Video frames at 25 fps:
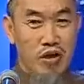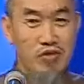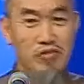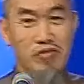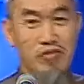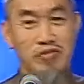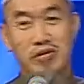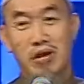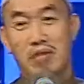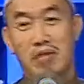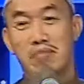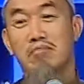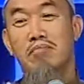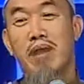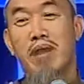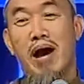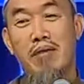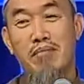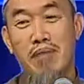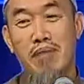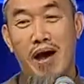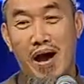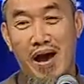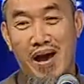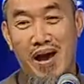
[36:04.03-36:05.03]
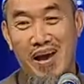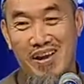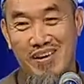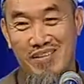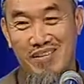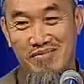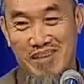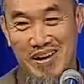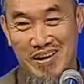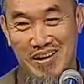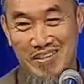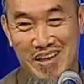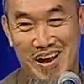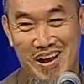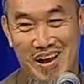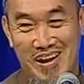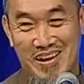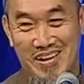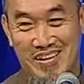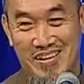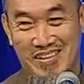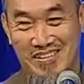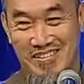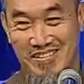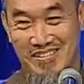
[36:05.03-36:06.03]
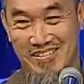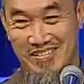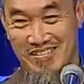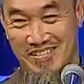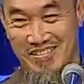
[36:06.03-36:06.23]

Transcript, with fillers: is going to say, bye bye, my darling.